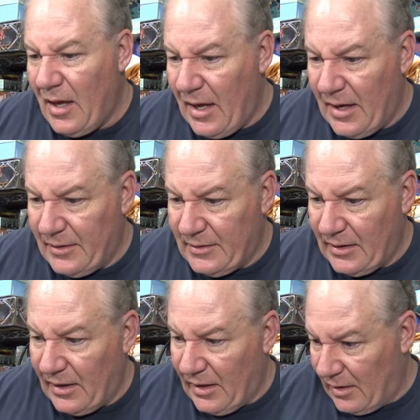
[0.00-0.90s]
and
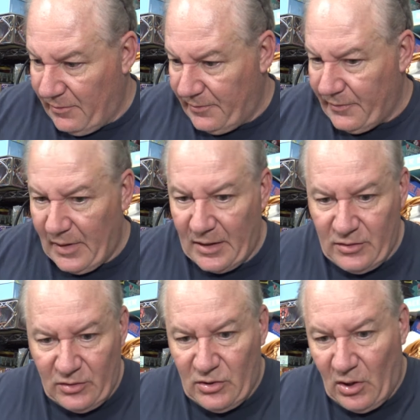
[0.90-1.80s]
um,
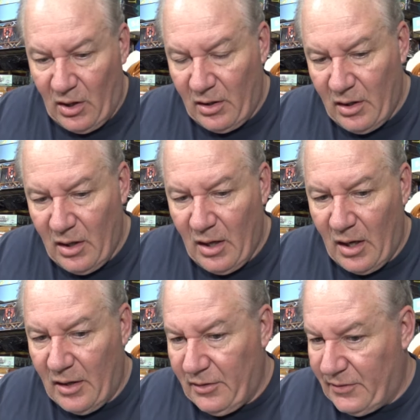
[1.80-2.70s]
as you saw,
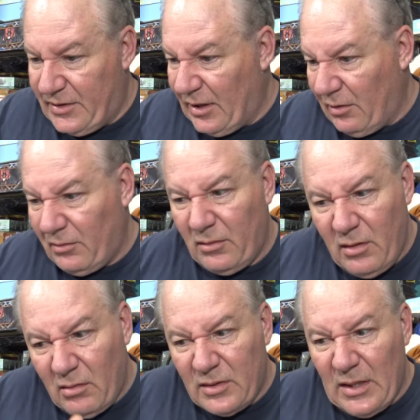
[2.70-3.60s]
uh, the result, you
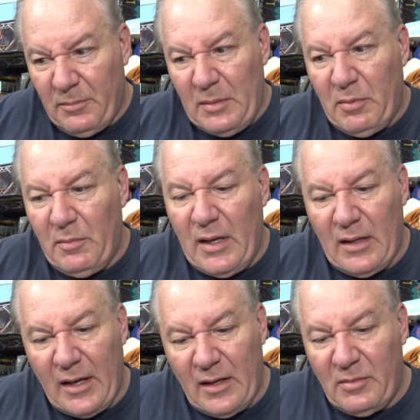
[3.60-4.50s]
know, some people may
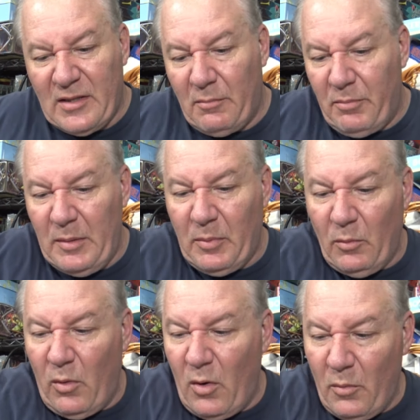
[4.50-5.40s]
like it, some people
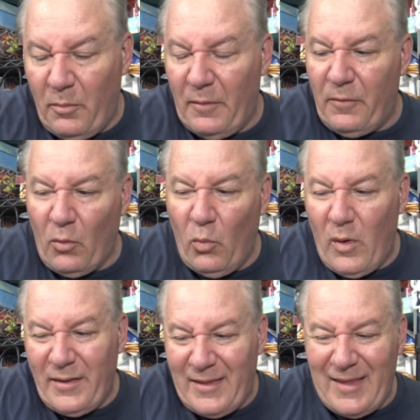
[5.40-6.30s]
won't, but for
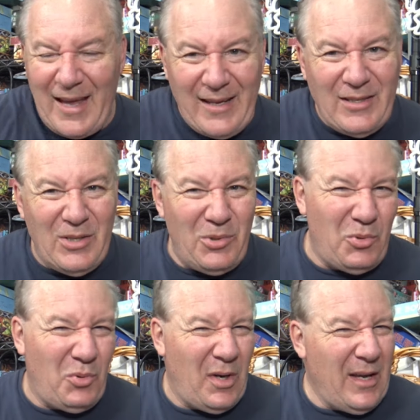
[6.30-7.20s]
what they
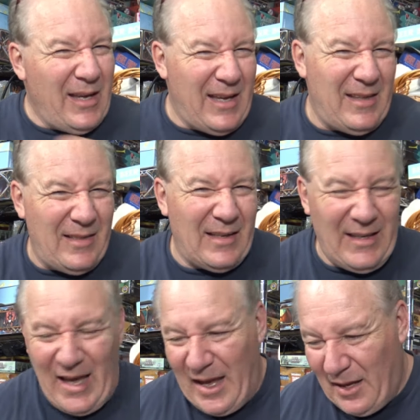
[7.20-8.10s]
do in the
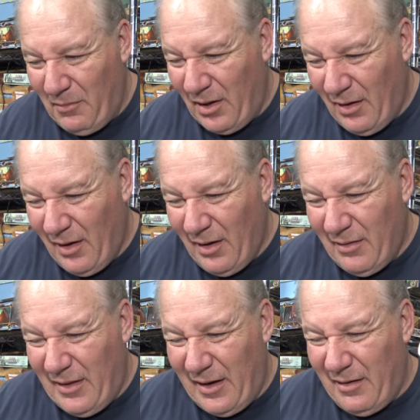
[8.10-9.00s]
game,
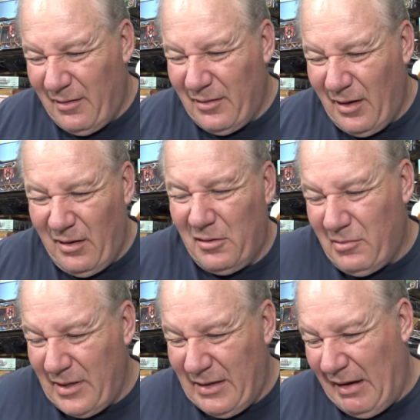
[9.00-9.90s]
they're the
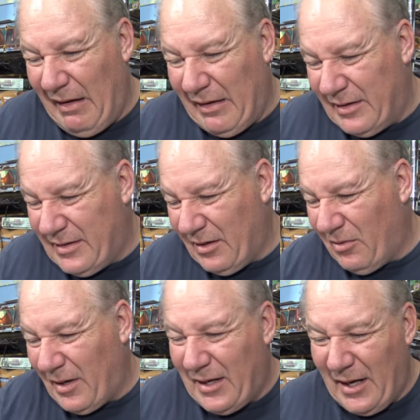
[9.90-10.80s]
Hungry Dead.
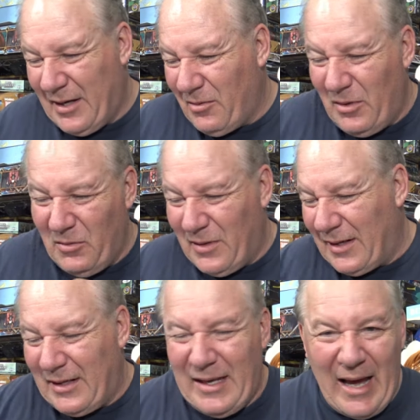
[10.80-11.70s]
So I kind of went with a
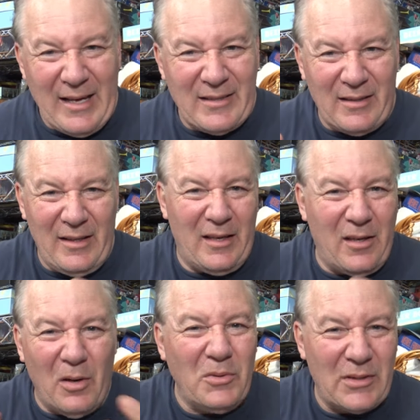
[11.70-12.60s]
ghastly,
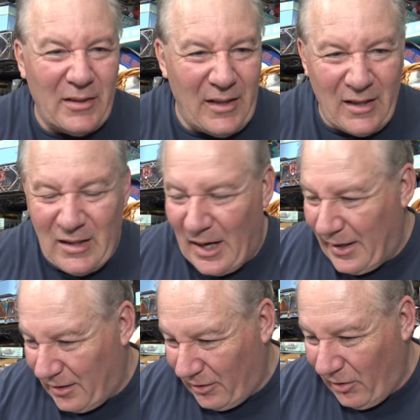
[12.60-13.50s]
ghostly
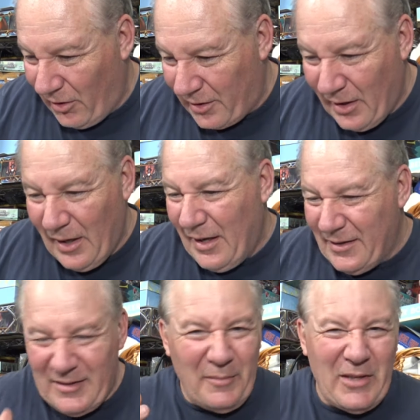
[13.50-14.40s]
kind of look.
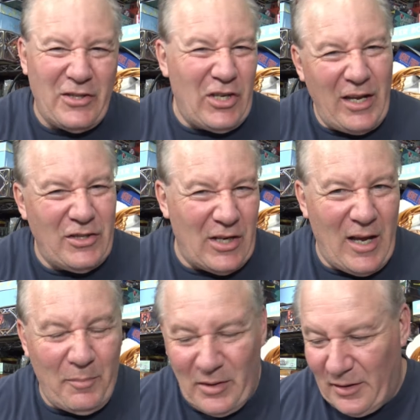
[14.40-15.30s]
Something to change it
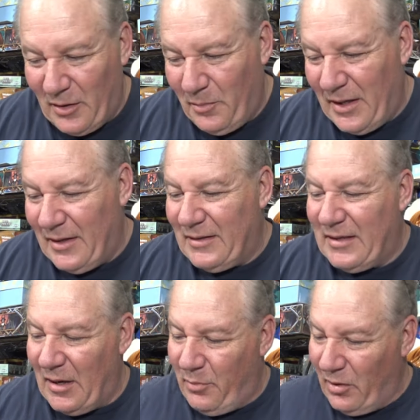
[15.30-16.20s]
up a little bit
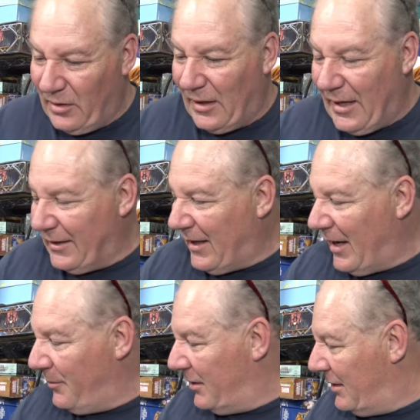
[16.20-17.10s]
instead of putting a lot of
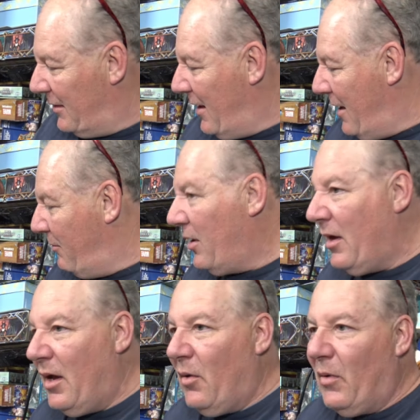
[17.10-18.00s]
time into them
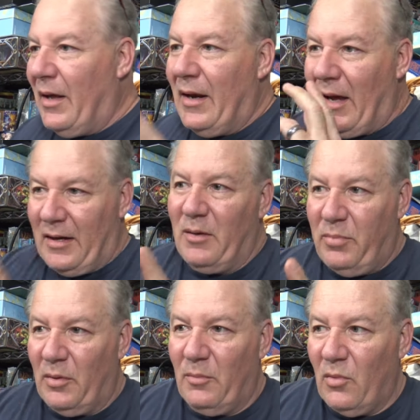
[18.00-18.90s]
when I can
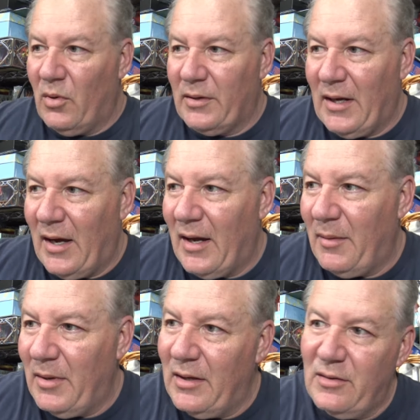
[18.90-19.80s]
put more
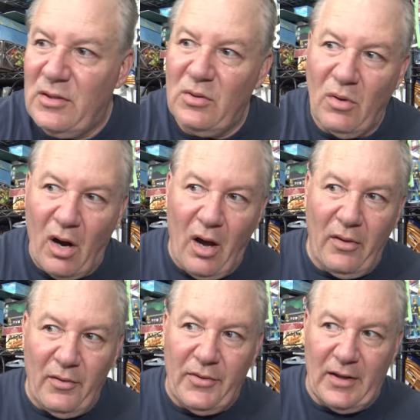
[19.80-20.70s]
time into
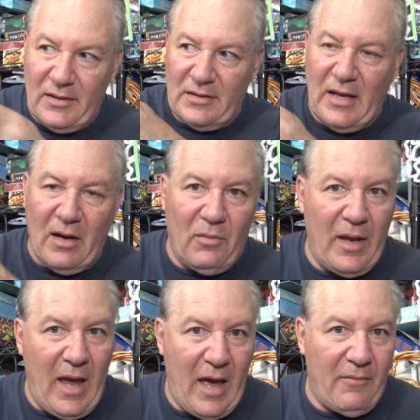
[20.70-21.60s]
other things that
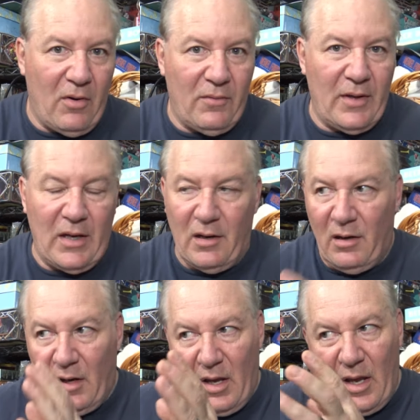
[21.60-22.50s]
we have over there
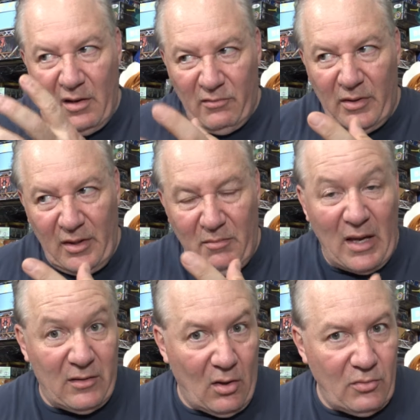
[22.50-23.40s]
and really
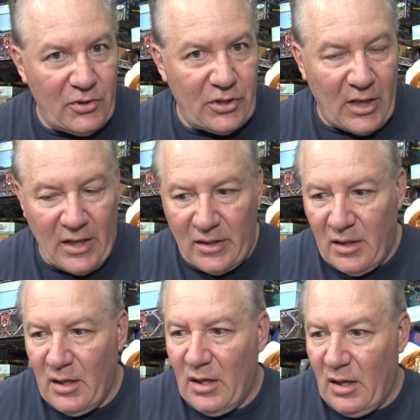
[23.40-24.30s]
make those shine
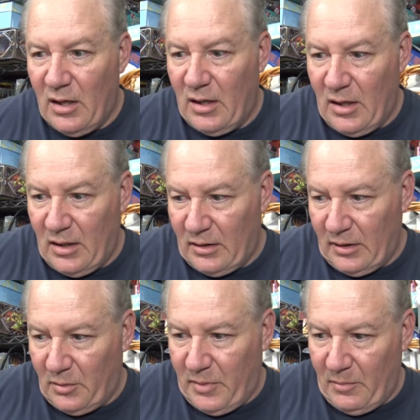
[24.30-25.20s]
uh, a
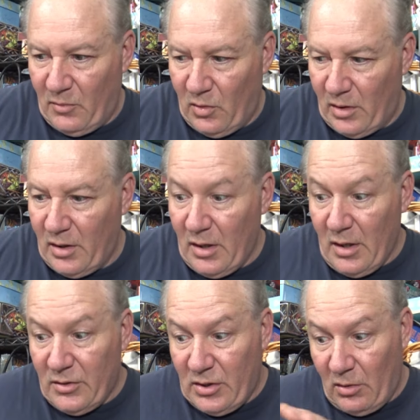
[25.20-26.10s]
little bit more.
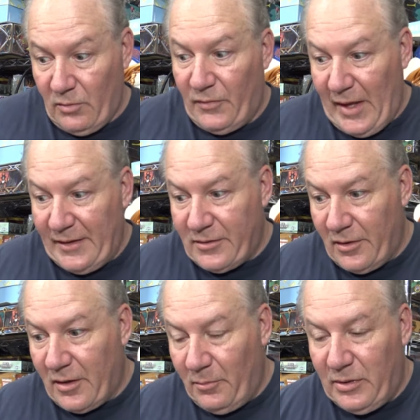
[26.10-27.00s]
So that's
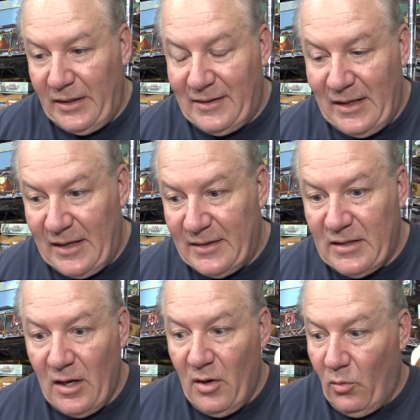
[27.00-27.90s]
going to complete
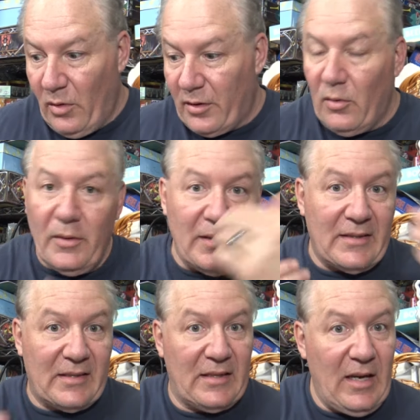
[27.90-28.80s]
these. We're going to
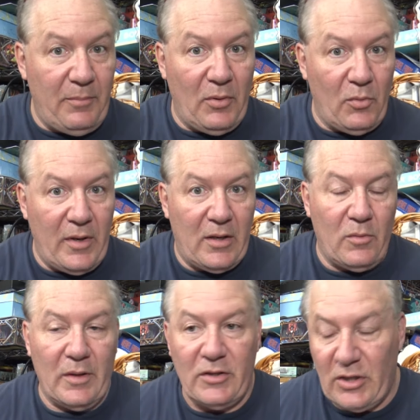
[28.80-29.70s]
skip a week
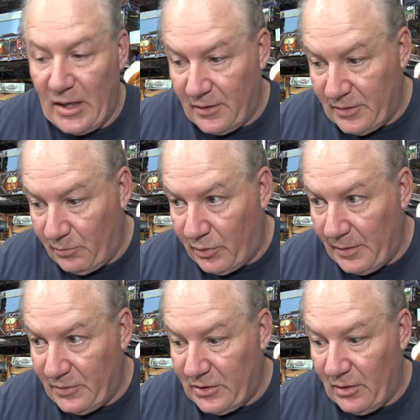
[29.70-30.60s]
with Shadows of
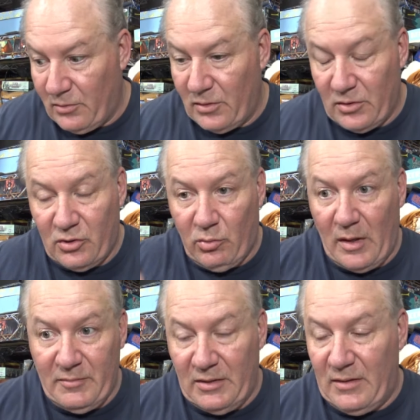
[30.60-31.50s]
Brimstone,
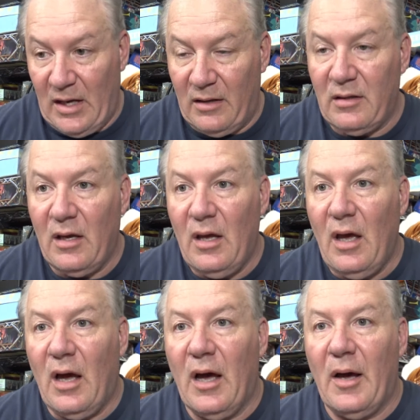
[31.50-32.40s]
Swamps of Death.
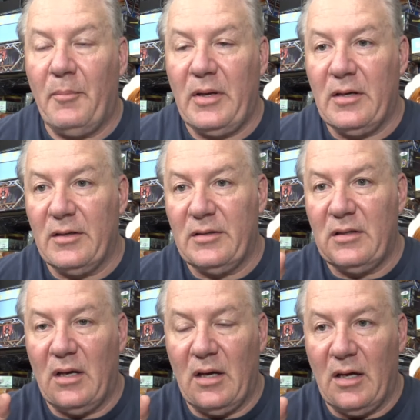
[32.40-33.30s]
uh,
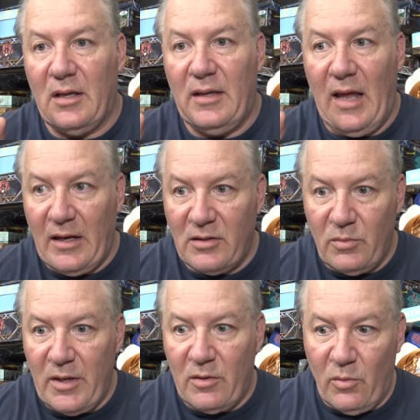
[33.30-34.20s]
because uh, next
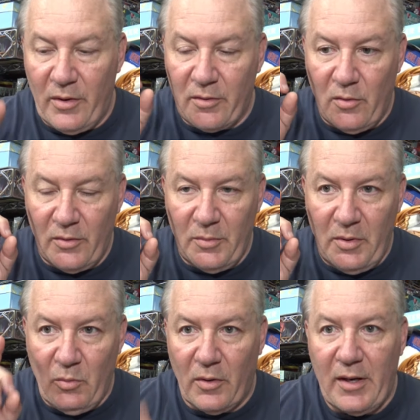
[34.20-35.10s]
week we're going to
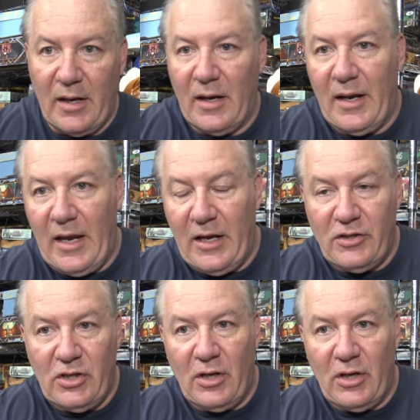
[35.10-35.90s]
be working on age